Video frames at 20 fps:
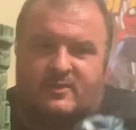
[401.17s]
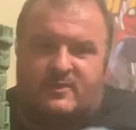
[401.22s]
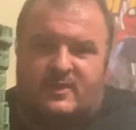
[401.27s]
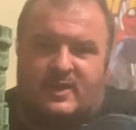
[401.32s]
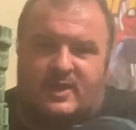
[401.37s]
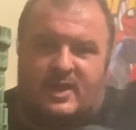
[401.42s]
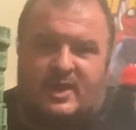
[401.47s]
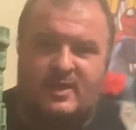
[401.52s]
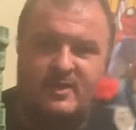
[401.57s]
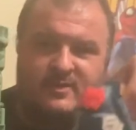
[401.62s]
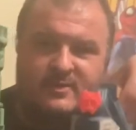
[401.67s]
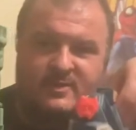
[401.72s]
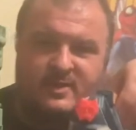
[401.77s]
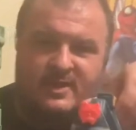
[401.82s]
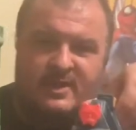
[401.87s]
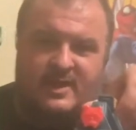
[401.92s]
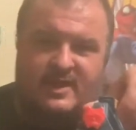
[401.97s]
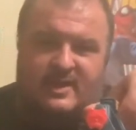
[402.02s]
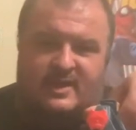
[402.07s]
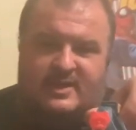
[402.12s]
and a
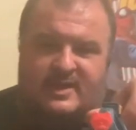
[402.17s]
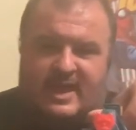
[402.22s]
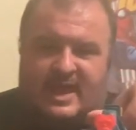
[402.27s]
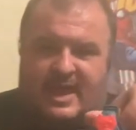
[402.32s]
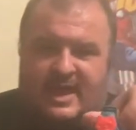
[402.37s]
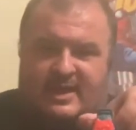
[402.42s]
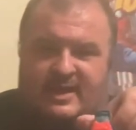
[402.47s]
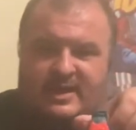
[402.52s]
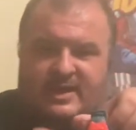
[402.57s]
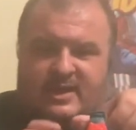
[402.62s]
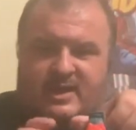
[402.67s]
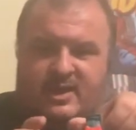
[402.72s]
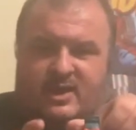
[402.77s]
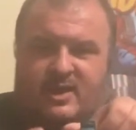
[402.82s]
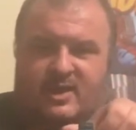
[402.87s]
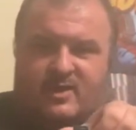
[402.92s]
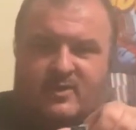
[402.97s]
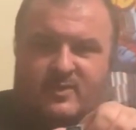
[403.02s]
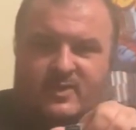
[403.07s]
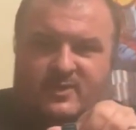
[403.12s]
cannon
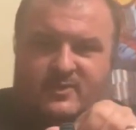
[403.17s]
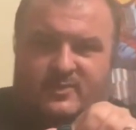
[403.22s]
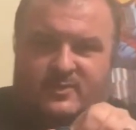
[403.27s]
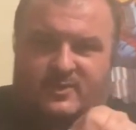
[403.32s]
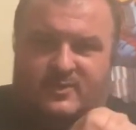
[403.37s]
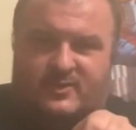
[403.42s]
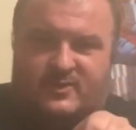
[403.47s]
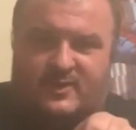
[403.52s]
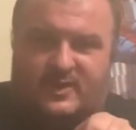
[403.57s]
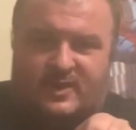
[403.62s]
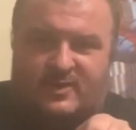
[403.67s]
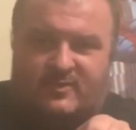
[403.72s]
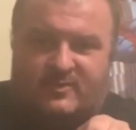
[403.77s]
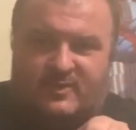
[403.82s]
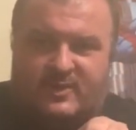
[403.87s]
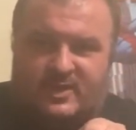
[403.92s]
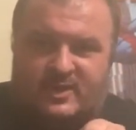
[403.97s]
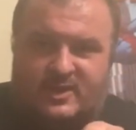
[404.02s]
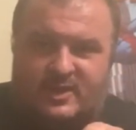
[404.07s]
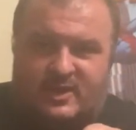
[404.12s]
here, which we'll see if
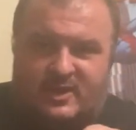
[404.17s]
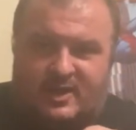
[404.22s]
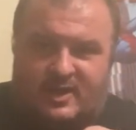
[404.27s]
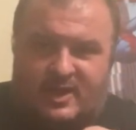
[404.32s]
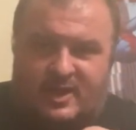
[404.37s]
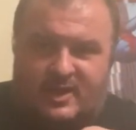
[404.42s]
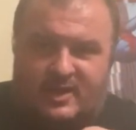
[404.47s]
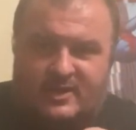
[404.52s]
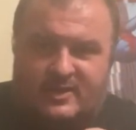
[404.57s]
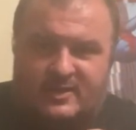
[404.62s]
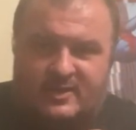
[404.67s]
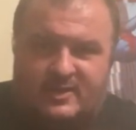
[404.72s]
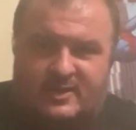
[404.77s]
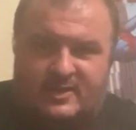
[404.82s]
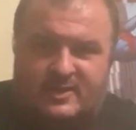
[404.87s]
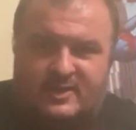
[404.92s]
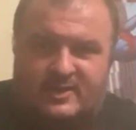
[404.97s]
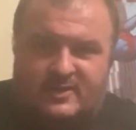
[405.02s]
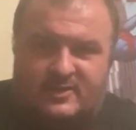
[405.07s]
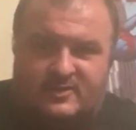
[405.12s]
we can
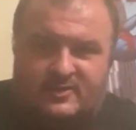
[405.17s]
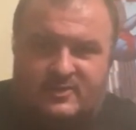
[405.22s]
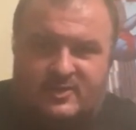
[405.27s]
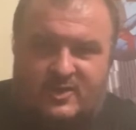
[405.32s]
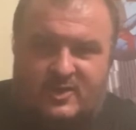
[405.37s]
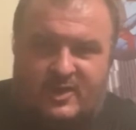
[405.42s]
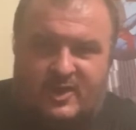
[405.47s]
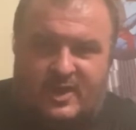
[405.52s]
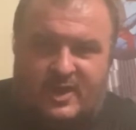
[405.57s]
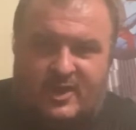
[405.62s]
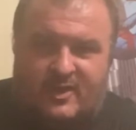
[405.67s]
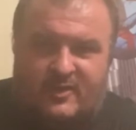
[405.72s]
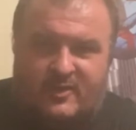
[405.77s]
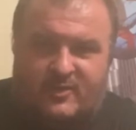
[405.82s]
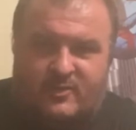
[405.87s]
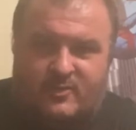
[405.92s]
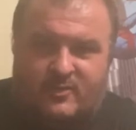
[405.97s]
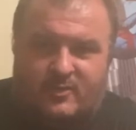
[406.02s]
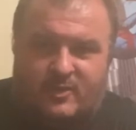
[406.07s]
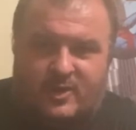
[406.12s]
show you how
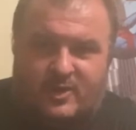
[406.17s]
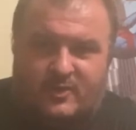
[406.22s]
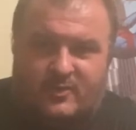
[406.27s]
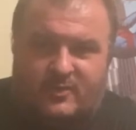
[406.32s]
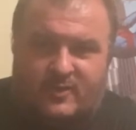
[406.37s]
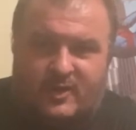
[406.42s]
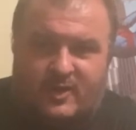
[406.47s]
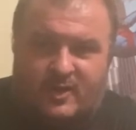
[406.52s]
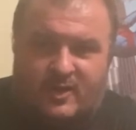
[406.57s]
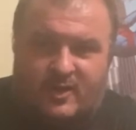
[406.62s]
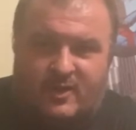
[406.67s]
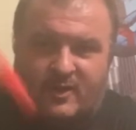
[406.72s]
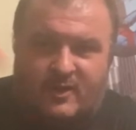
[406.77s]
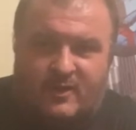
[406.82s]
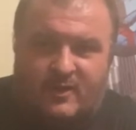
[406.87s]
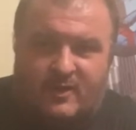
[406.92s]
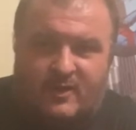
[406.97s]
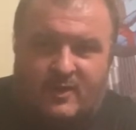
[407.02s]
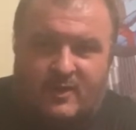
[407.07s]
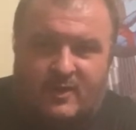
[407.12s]
this works here.
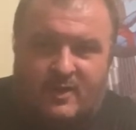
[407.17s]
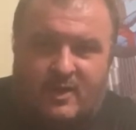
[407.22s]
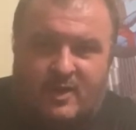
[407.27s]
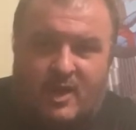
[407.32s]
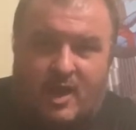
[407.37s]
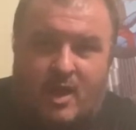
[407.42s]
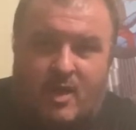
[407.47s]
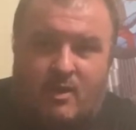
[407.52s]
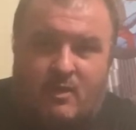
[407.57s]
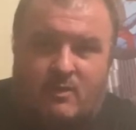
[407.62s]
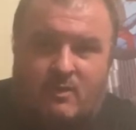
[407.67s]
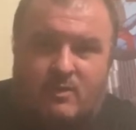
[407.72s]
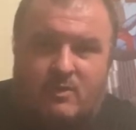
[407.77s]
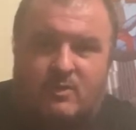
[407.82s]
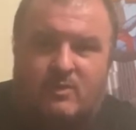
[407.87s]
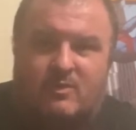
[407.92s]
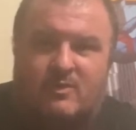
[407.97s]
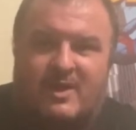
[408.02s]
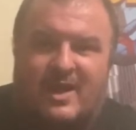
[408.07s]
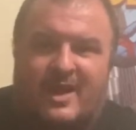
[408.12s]

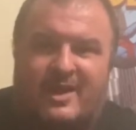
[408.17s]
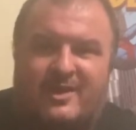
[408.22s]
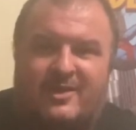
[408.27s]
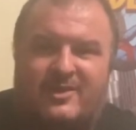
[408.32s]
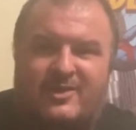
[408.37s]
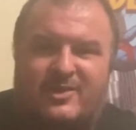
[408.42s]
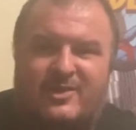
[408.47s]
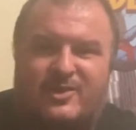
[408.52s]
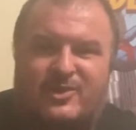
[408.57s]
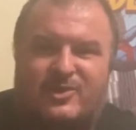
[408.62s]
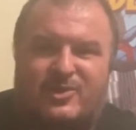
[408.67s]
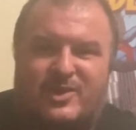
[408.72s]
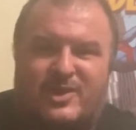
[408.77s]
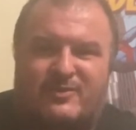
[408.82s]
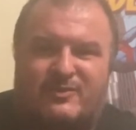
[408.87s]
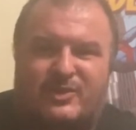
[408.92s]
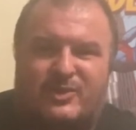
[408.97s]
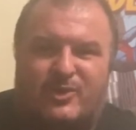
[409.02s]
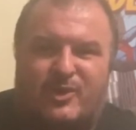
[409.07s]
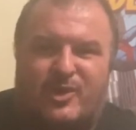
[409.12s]
Oh, right into your
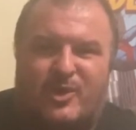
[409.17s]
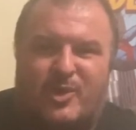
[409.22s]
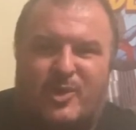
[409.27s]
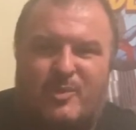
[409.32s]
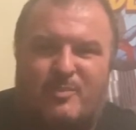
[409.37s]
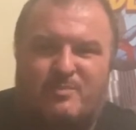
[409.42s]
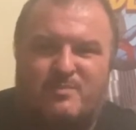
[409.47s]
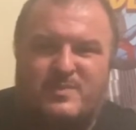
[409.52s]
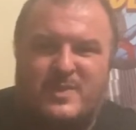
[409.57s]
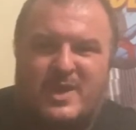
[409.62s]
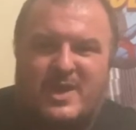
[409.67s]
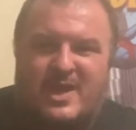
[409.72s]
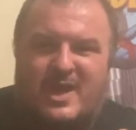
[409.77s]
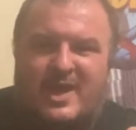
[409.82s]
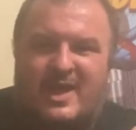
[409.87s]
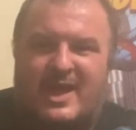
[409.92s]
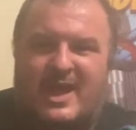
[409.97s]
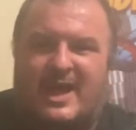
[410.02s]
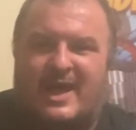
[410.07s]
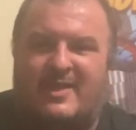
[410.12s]
living room.
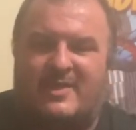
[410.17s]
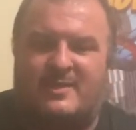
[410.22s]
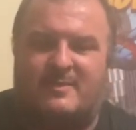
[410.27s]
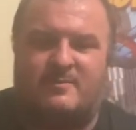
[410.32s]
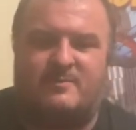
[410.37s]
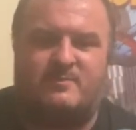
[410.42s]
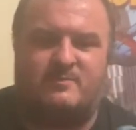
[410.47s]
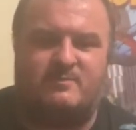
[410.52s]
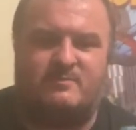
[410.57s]
Yeah, the